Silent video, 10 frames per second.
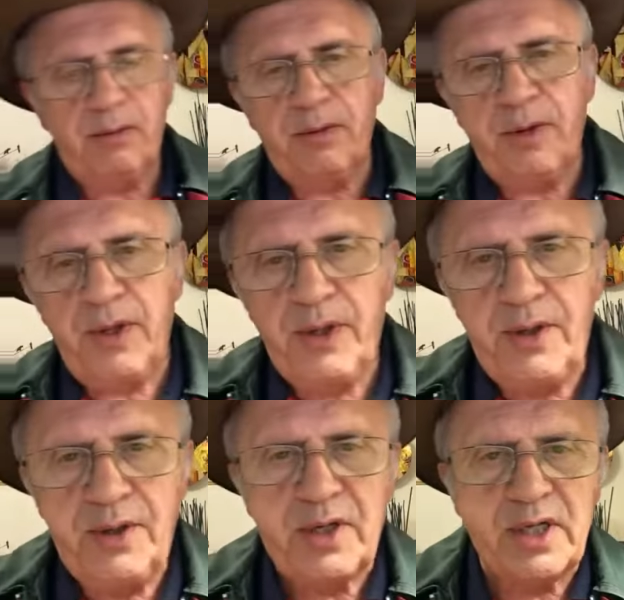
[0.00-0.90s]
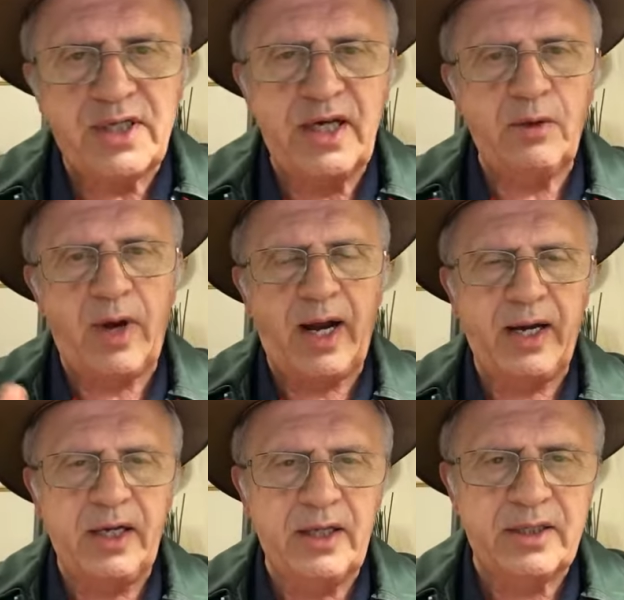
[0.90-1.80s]
you can see the
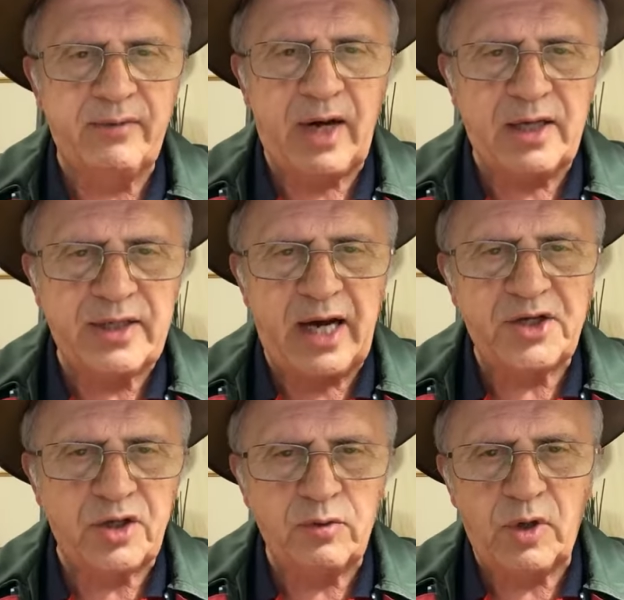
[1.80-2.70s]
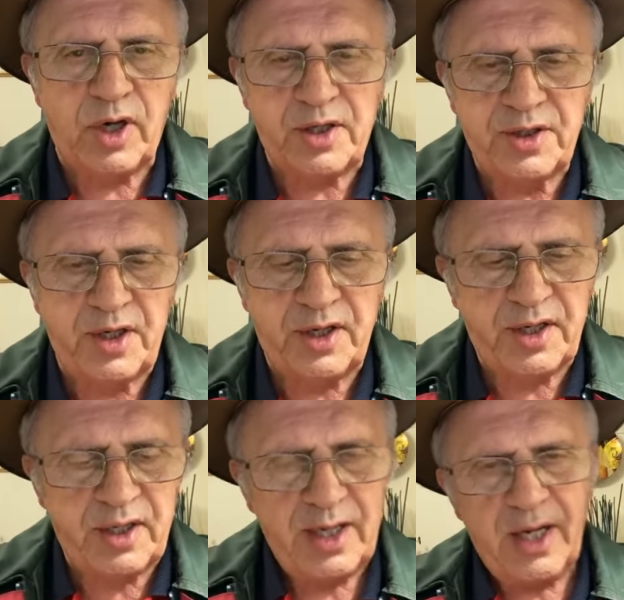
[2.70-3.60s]
way civilization works. You know,
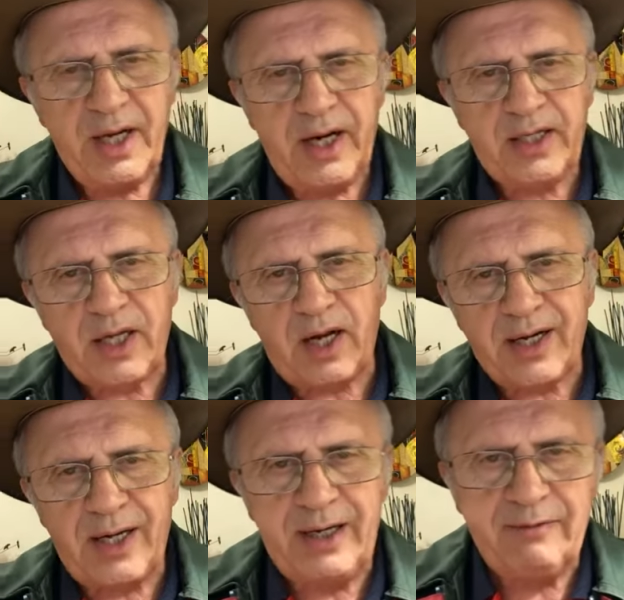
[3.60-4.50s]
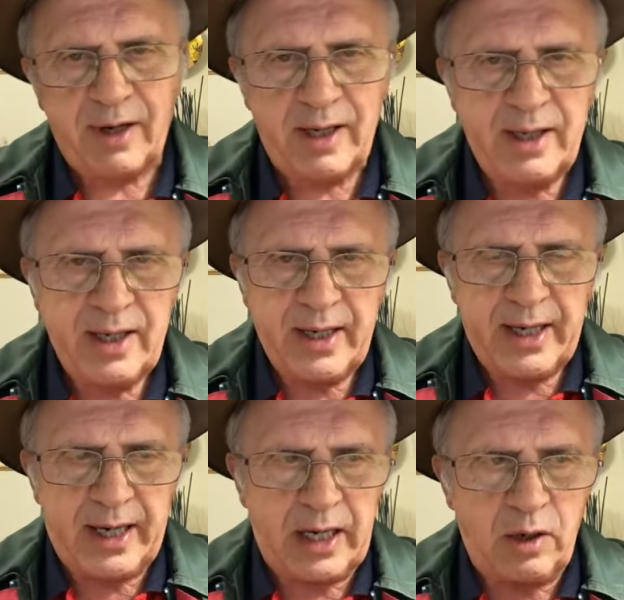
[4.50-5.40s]
you, it's like a lever.
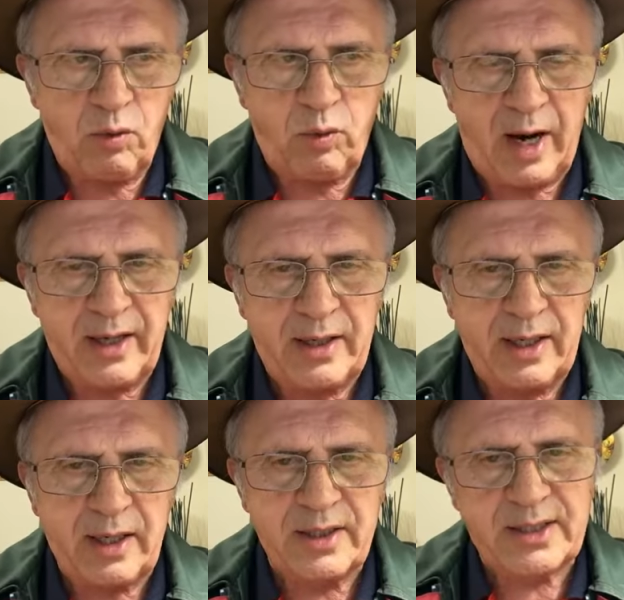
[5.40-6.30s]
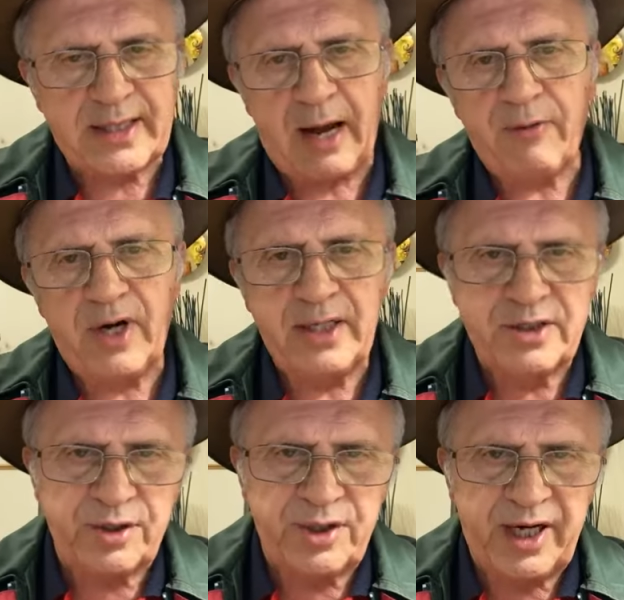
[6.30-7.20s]
Uh, one little discovery leads
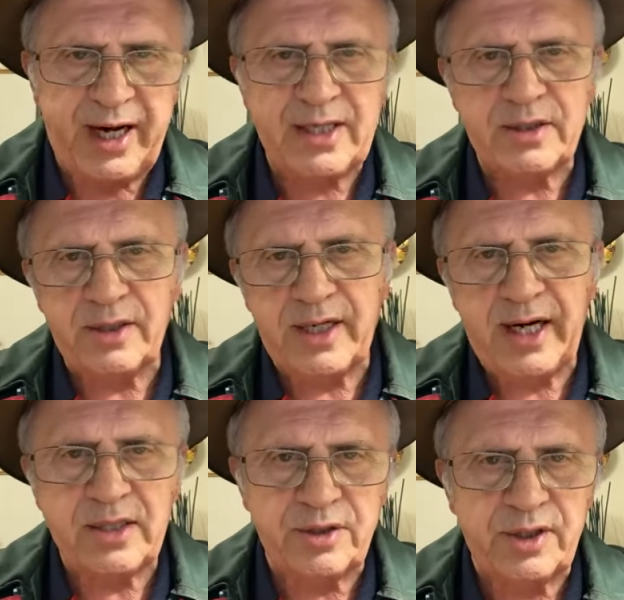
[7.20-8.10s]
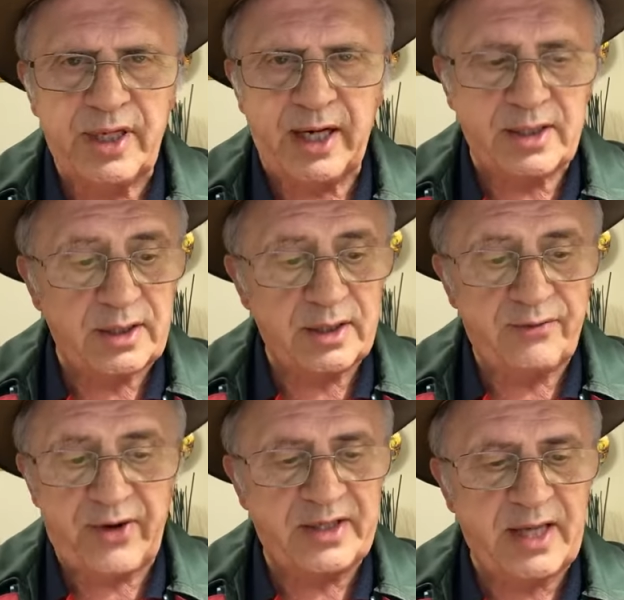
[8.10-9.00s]
to the next, to the next, to the next.
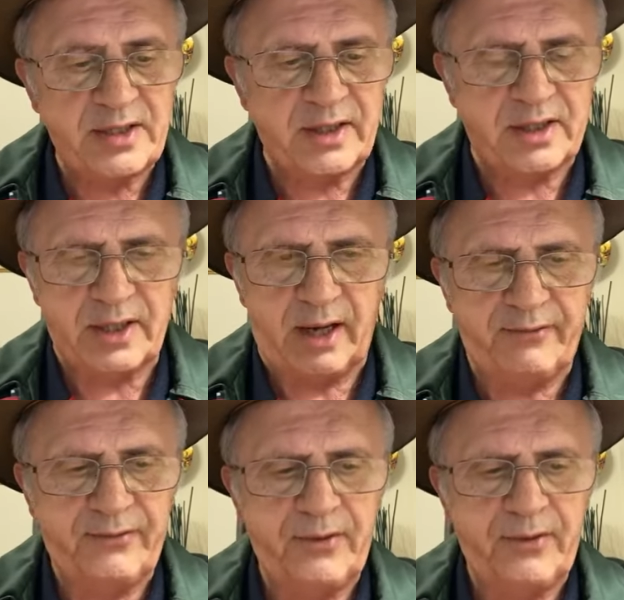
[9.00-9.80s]
Fantastic stuff.